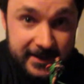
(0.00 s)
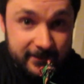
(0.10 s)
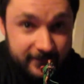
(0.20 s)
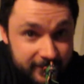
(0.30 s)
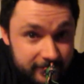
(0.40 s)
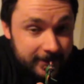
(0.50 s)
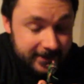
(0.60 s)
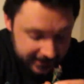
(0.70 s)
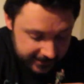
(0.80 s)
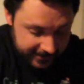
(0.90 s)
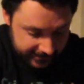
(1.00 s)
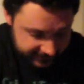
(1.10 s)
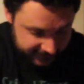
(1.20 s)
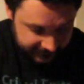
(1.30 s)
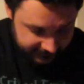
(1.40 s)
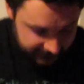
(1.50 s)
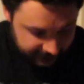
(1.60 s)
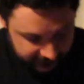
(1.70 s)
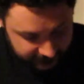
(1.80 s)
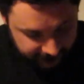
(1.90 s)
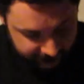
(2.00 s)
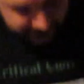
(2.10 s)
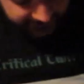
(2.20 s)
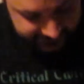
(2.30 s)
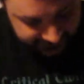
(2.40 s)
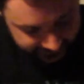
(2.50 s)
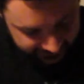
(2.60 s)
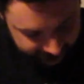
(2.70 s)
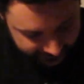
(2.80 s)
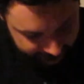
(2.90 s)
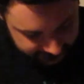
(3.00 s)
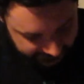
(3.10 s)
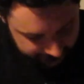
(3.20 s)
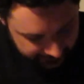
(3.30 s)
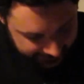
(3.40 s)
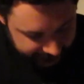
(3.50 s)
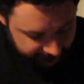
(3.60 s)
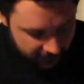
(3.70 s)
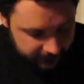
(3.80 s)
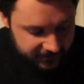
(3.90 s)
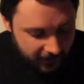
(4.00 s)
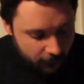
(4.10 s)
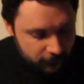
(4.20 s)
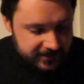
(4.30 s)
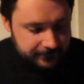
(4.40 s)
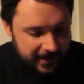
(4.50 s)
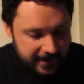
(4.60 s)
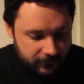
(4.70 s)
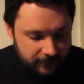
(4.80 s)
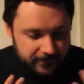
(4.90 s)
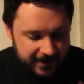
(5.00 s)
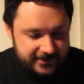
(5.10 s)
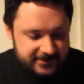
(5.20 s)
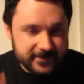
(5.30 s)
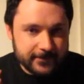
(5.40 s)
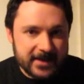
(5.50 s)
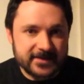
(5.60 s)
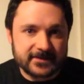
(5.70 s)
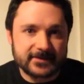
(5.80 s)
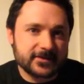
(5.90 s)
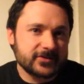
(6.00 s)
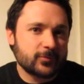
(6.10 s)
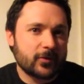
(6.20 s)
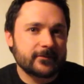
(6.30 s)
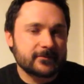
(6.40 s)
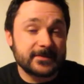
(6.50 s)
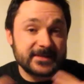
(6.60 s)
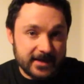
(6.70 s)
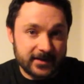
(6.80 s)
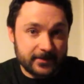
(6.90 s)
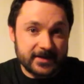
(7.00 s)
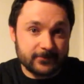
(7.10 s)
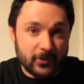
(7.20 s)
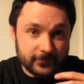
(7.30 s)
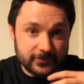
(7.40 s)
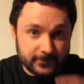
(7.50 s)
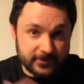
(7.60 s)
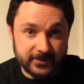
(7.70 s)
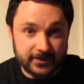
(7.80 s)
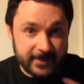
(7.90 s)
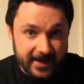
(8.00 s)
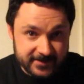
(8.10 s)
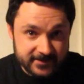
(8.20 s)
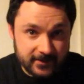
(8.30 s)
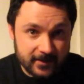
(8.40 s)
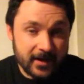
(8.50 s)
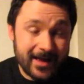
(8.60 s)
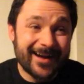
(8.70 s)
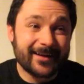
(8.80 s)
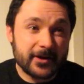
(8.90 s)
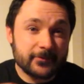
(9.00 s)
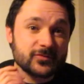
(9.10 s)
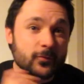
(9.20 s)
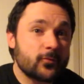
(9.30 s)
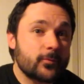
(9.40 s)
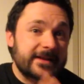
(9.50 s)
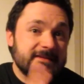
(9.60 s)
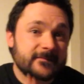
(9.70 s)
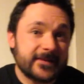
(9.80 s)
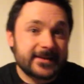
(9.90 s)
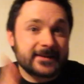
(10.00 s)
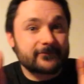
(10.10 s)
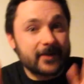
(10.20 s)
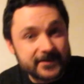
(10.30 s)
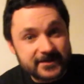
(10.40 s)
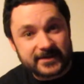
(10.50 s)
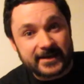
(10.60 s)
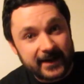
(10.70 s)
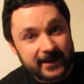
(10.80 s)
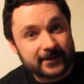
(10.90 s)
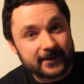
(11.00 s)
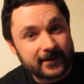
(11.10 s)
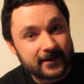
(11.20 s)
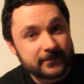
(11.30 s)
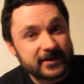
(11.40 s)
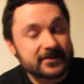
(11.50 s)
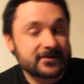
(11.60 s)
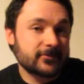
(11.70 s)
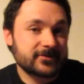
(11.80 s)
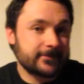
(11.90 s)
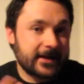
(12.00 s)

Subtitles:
taken 3 years for me to get round and paint her. I was holding back on painting the masters because you want them to be centrepiece models, you want to do your best. And I was always feeling rusty because I wasn't